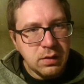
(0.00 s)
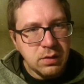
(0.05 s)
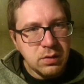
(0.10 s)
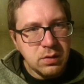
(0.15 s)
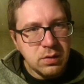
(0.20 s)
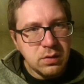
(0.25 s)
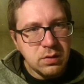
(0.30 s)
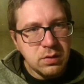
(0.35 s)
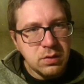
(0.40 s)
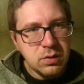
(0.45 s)

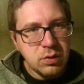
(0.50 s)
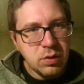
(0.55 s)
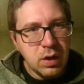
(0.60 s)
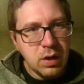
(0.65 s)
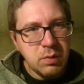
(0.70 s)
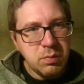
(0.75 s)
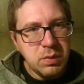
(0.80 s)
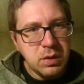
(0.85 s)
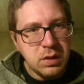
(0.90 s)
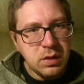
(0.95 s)
just
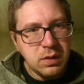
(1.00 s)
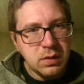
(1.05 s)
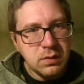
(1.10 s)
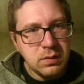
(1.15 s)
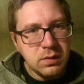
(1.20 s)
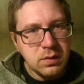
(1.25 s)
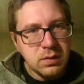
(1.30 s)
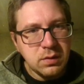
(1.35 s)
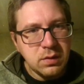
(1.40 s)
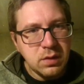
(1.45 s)
try to be
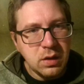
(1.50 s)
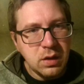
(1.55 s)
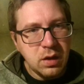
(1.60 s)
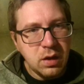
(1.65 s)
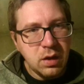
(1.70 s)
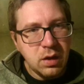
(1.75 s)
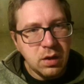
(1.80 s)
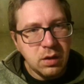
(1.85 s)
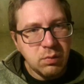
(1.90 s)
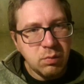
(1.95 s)
consistent
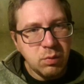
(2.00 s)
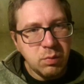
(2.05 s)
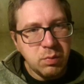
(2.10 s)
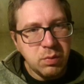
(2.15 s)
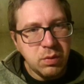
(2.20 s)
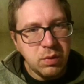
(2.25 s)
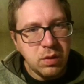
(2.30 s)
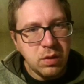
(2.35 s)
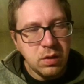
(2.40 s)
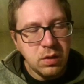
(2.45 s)
here, and we'll
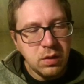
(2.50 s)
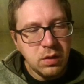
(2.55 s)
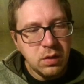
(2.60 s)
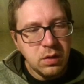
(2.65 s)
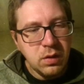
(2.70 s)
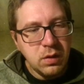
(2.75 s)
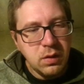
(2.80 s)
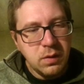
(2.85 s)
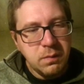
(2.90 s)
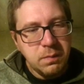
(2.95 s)
put
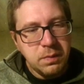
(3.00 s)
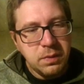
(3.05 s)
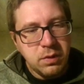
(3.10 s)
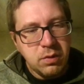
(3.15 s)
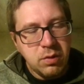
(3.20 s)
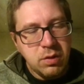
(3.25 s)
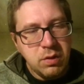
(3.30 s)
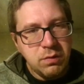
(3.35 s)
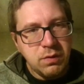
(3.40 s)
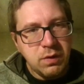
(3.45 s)

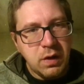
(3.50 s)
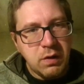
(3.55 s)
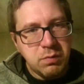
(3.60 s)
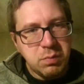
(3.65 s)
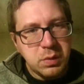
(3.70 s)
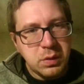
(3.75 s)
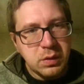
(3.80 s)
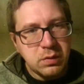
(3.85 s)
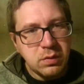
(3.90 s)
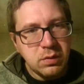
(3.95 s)
35
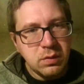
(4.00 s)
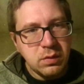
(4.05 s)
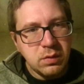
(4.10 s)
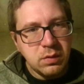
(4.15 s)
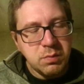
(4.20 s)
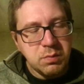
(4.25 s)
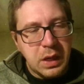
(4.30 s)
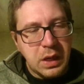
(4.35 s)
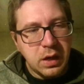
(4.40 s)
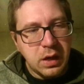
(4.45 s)
pixels
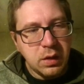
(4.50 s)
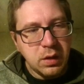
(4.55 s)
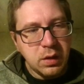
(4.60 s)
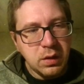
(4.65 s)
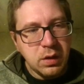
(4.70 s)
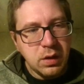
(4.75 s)
of padding on the